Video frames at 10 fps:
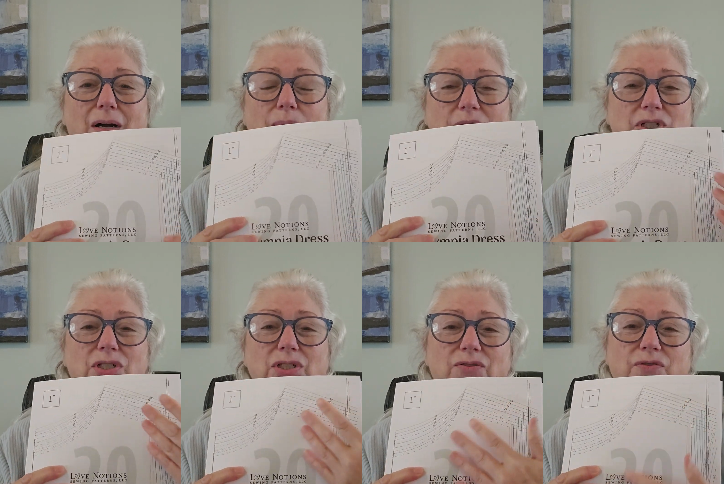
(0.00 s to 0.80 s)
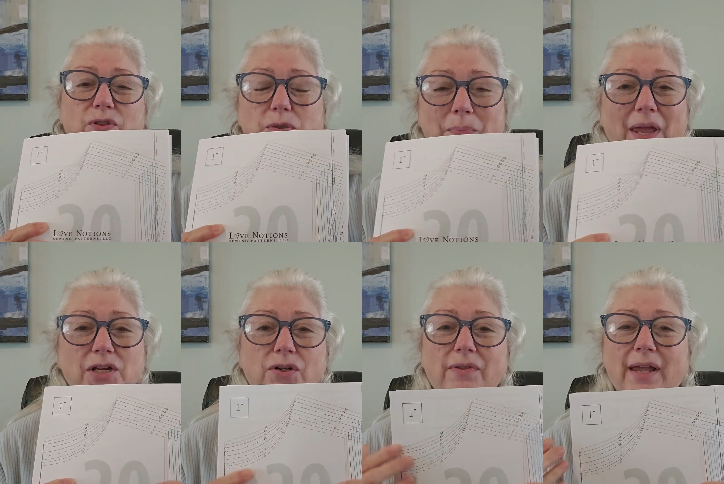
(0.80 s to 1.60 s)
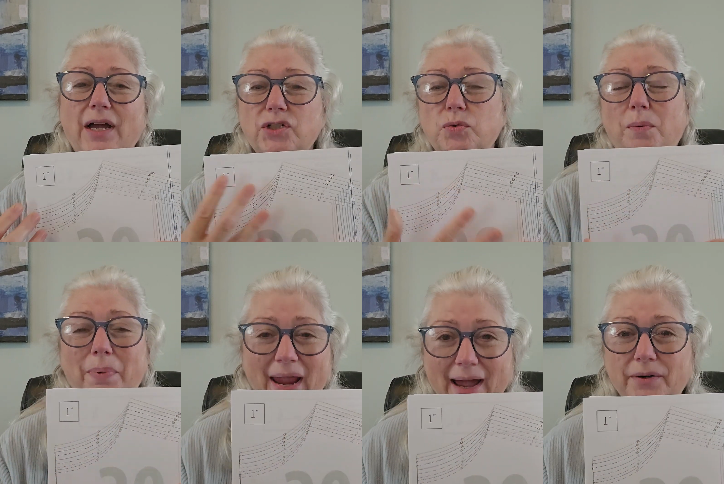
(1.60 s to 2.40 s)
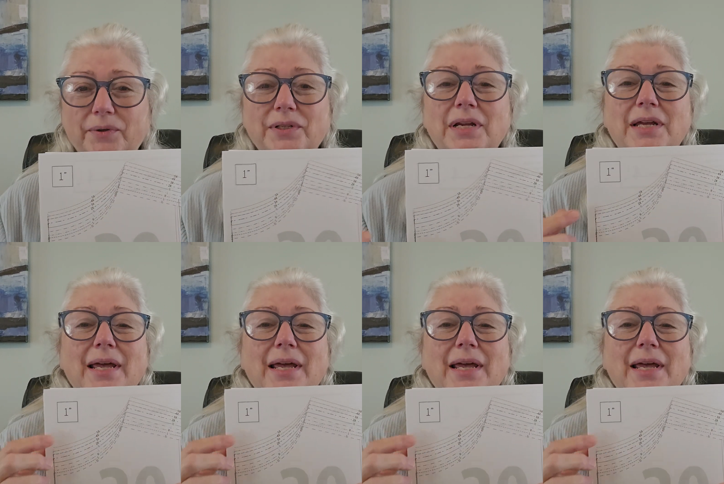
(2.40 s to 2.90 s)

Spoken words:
which is the first page of the actual pattern.